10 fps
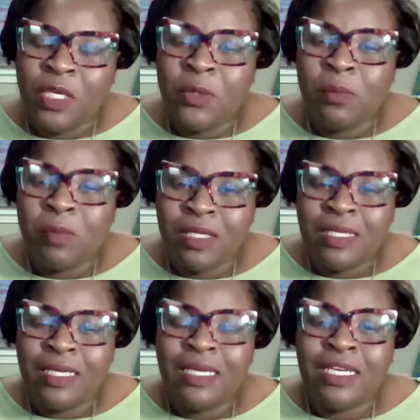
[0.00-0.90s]

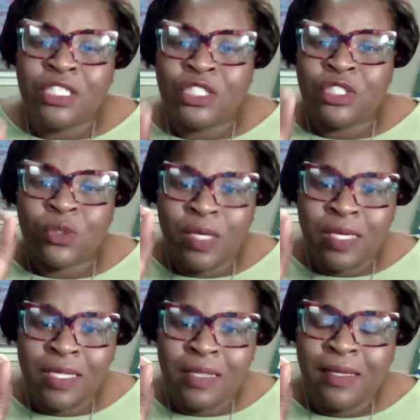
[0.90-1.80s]
Humility is
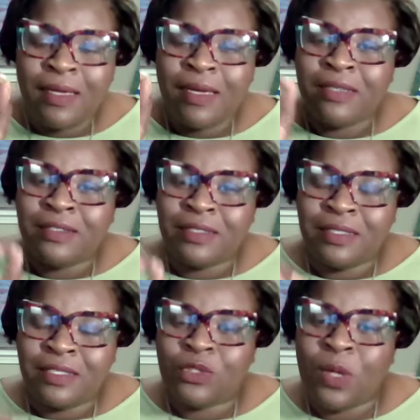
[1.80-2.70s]
strength under
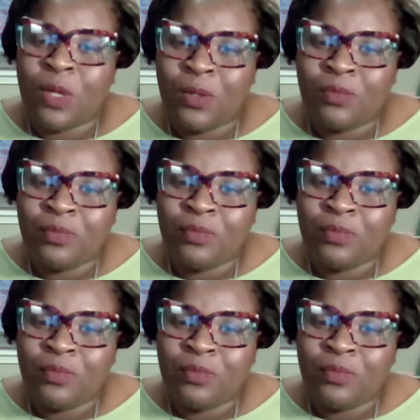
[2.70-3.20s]
control.